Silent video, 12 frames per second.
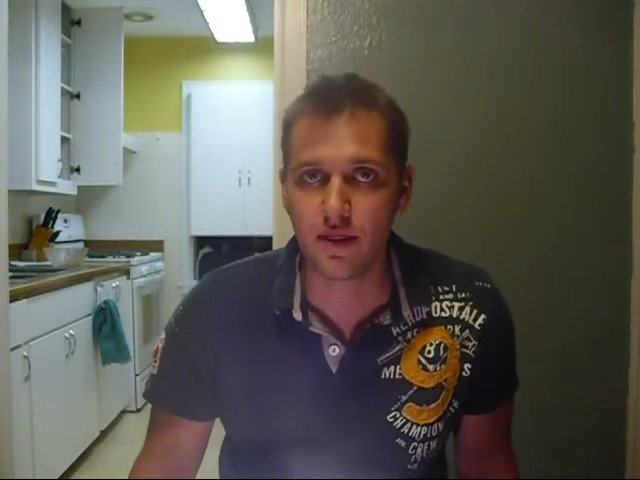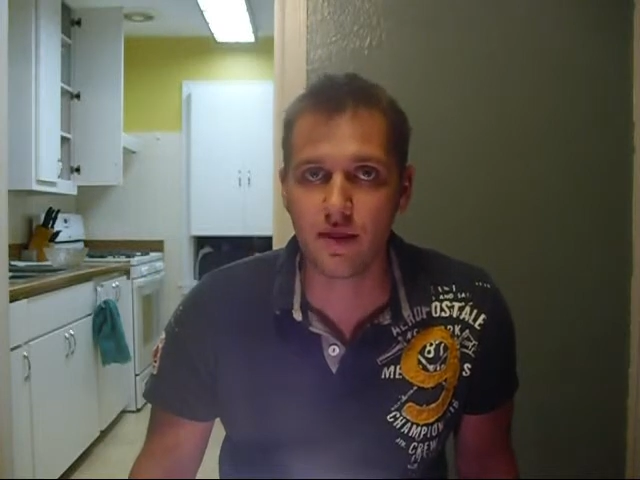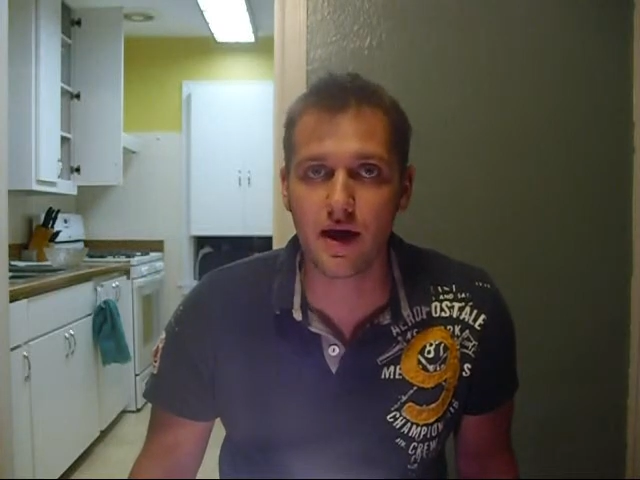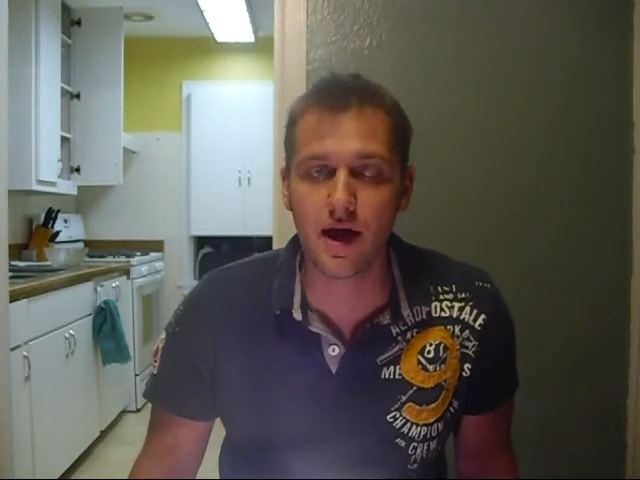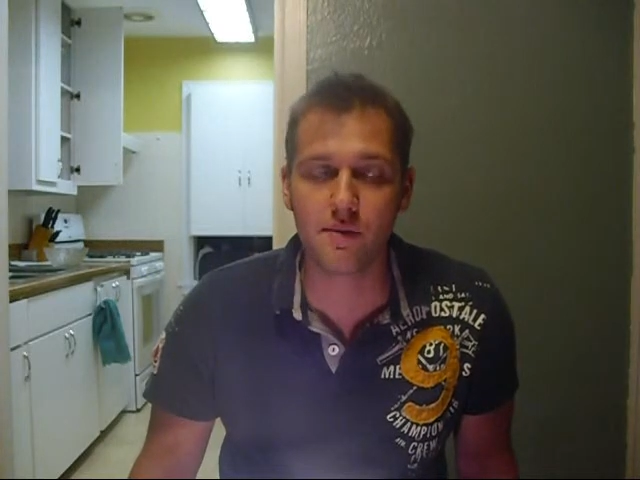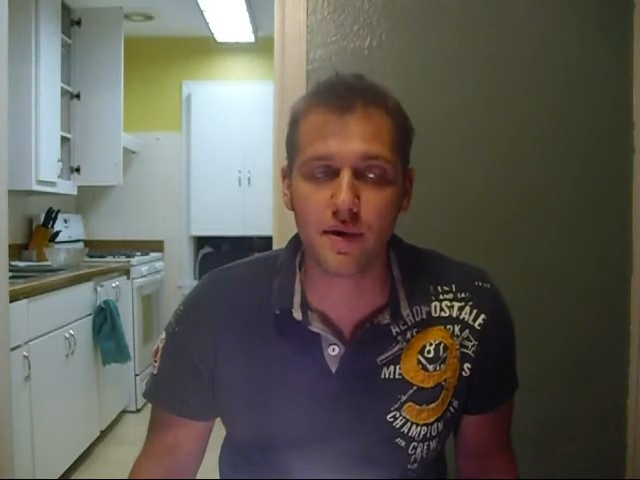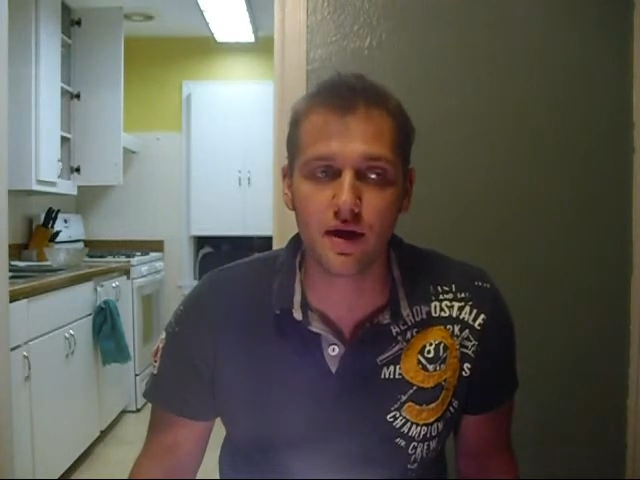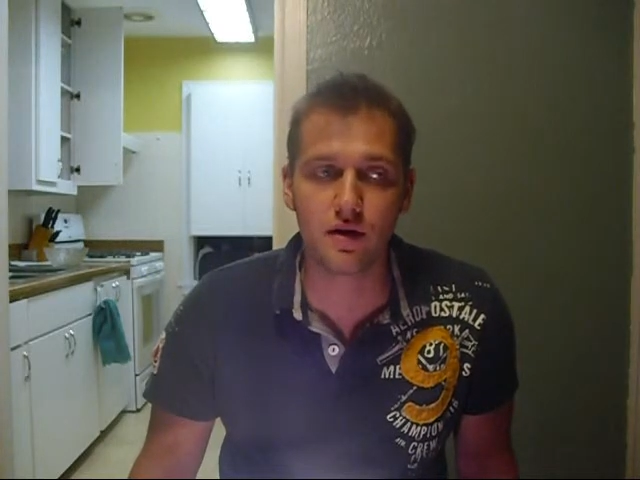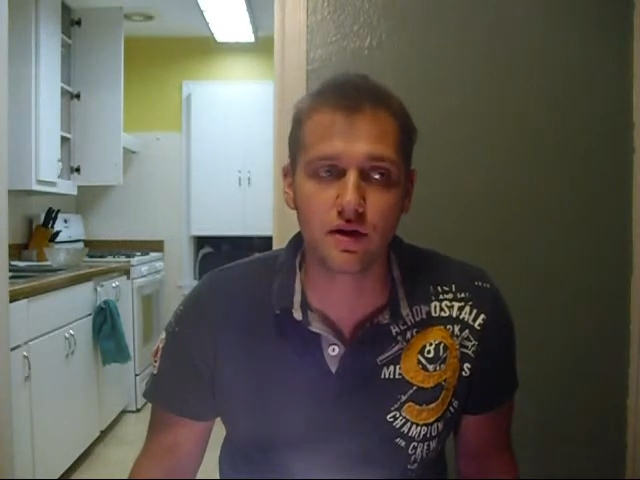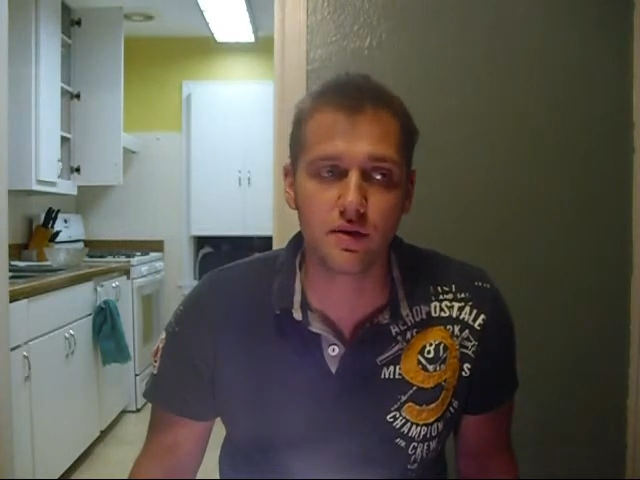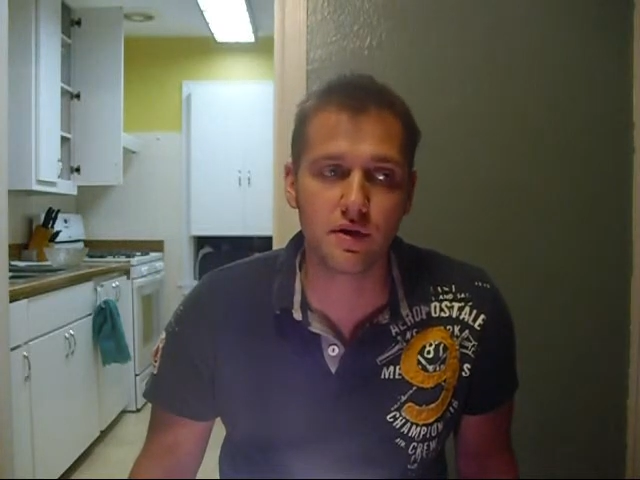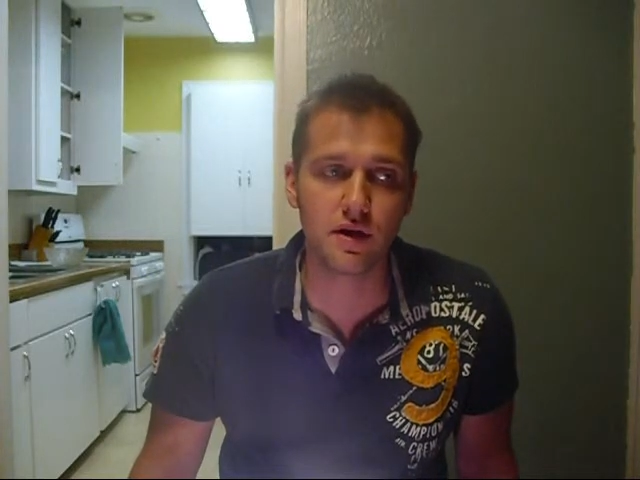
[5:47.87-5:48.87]
then I may
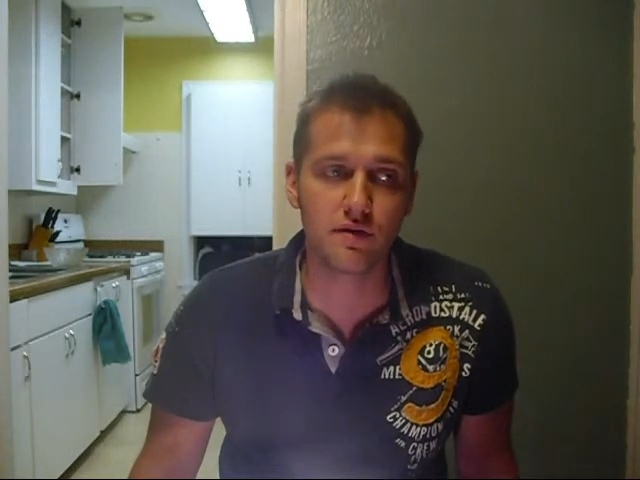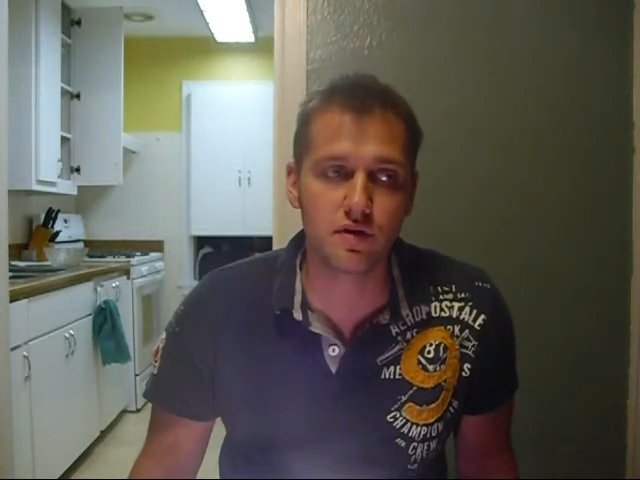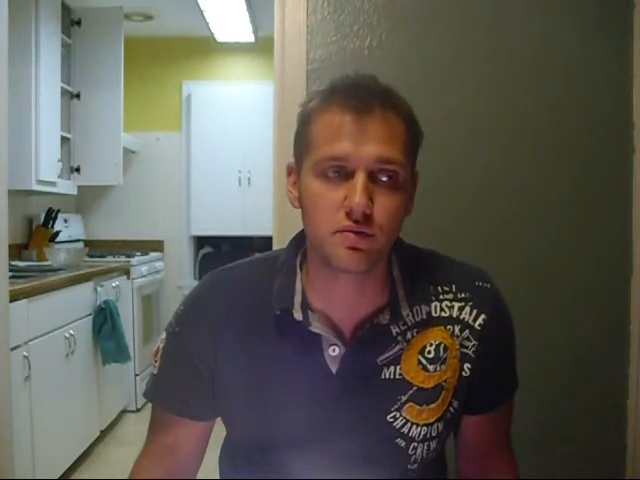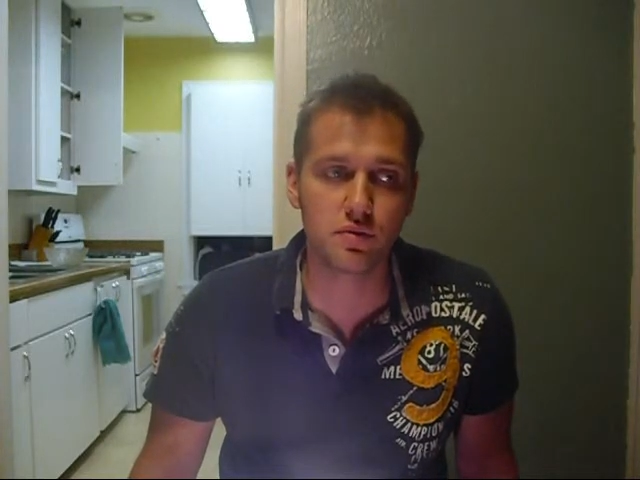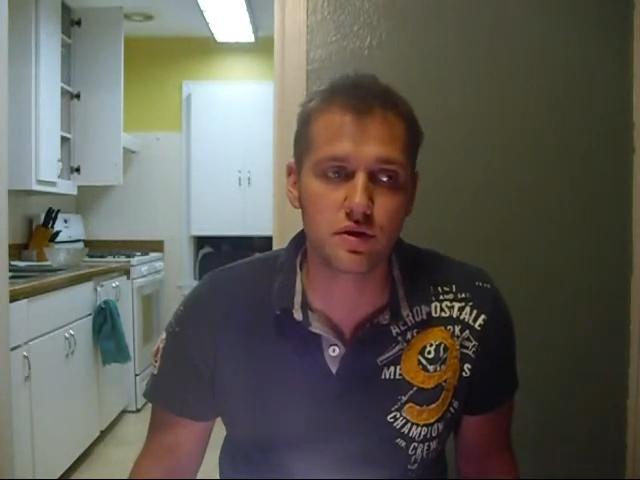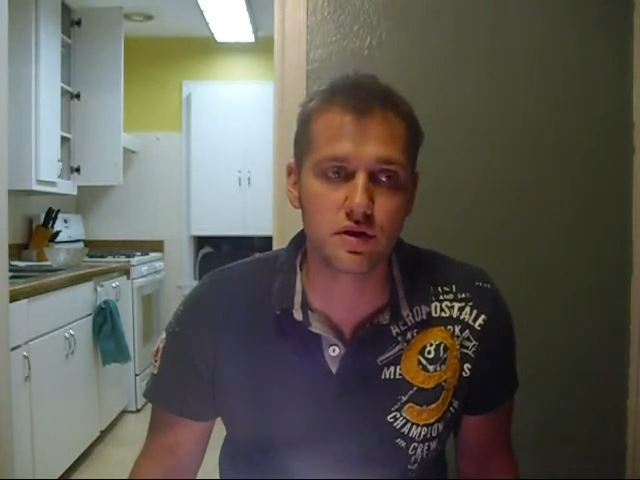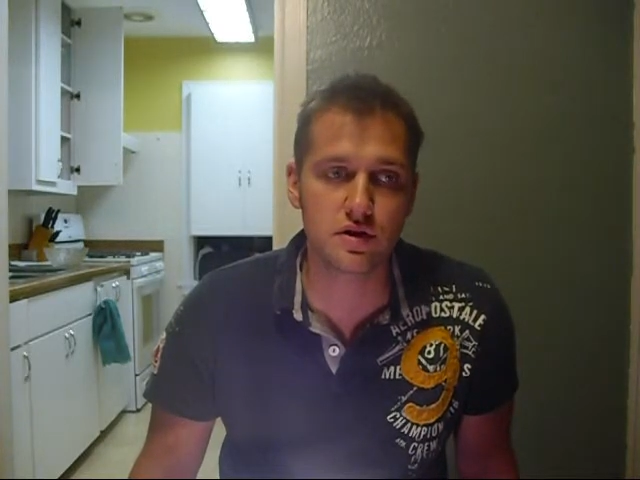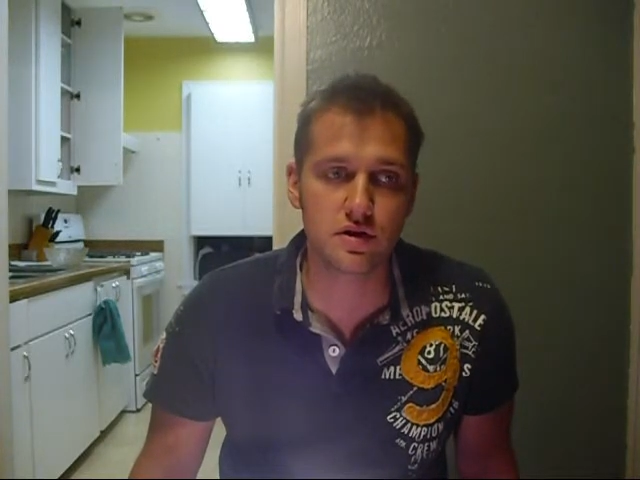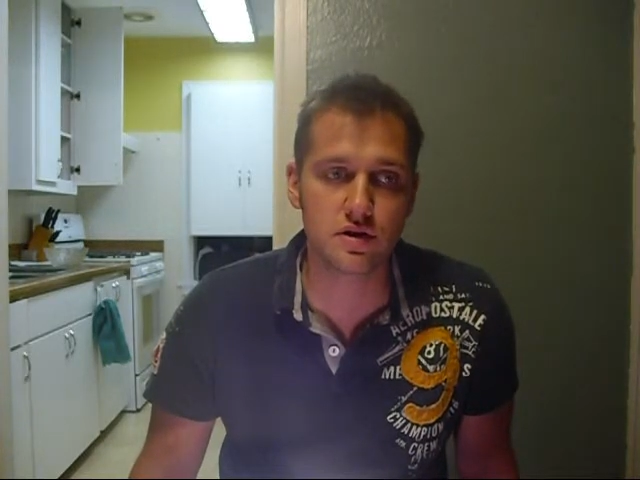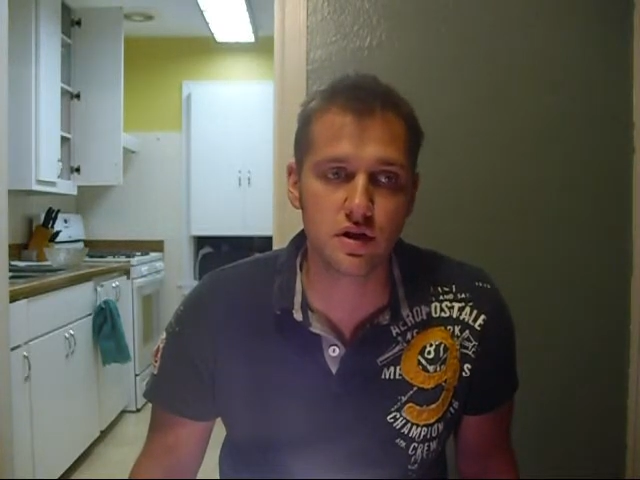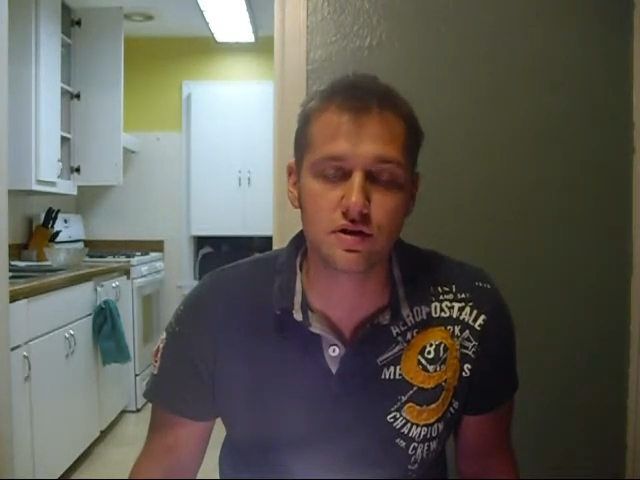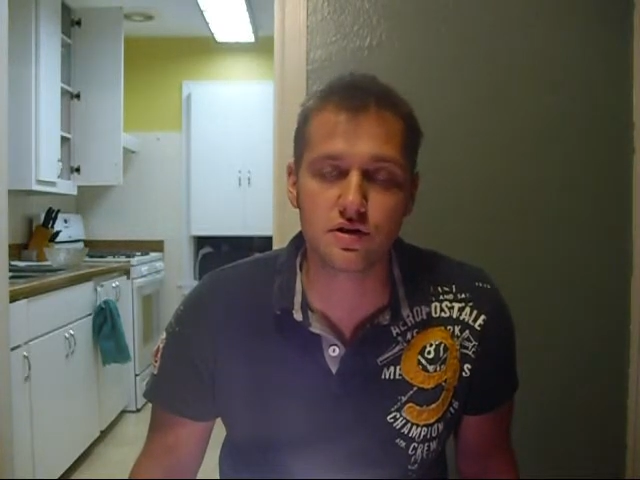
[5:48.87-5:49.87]
only be able to
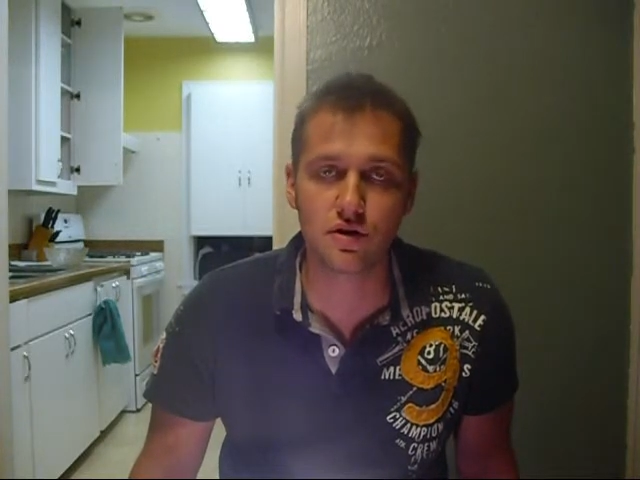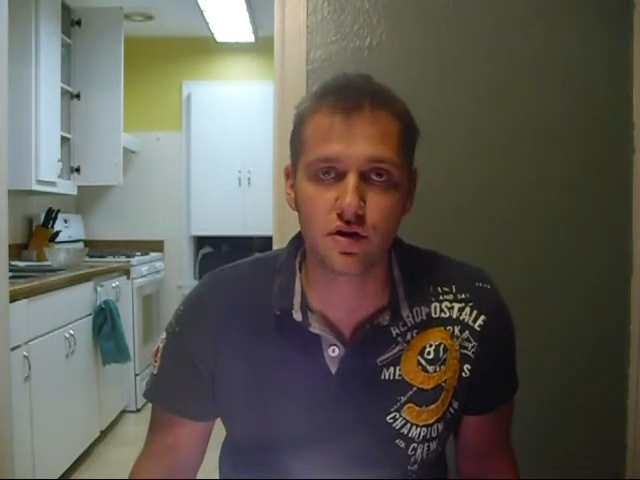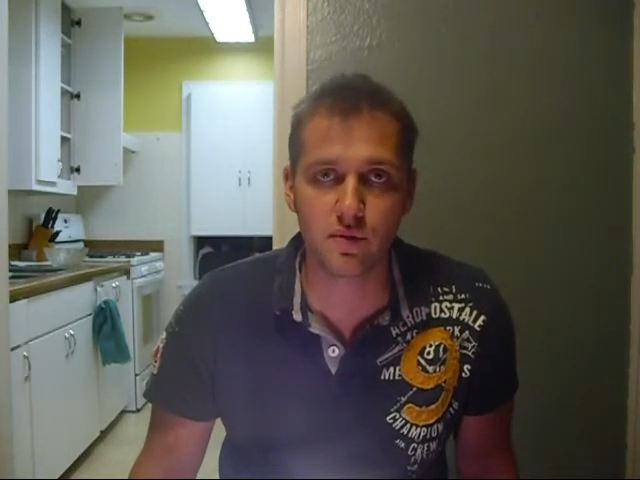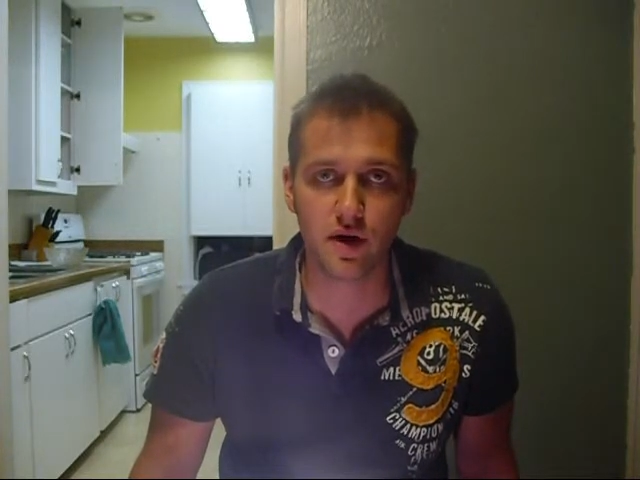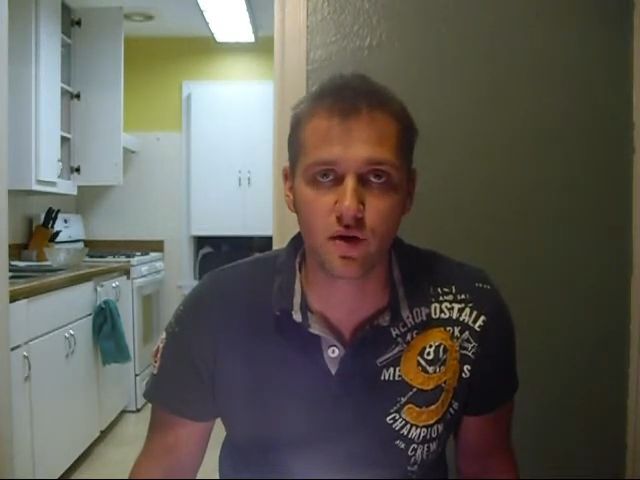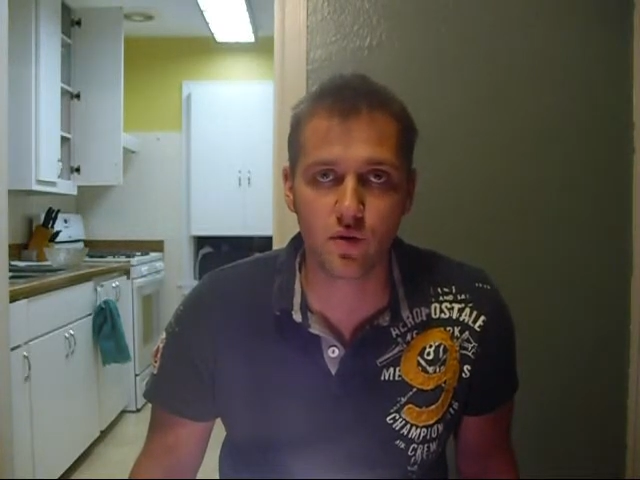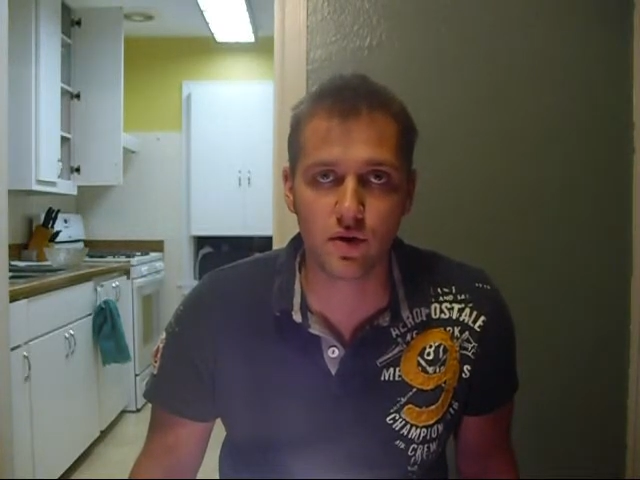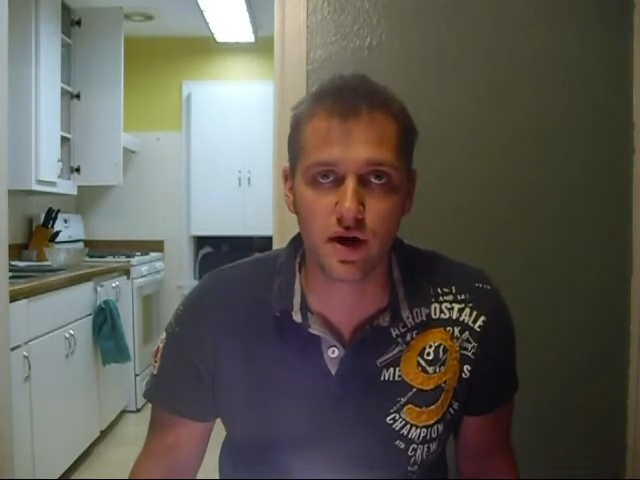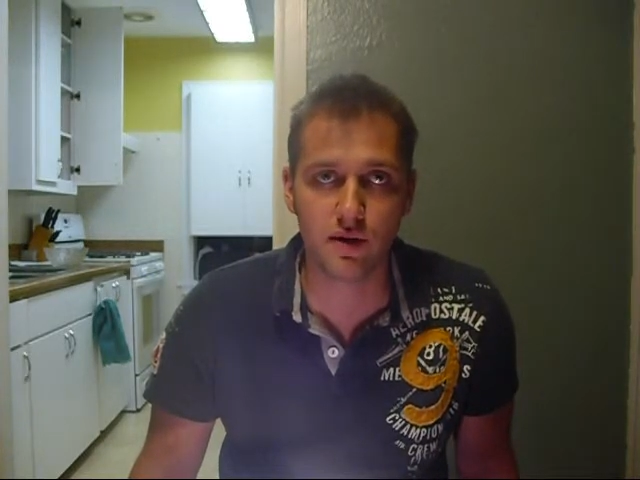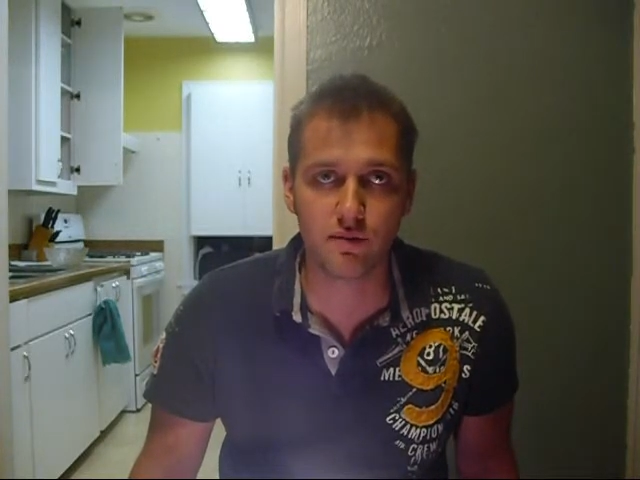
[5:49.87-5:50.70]
push a certain amount of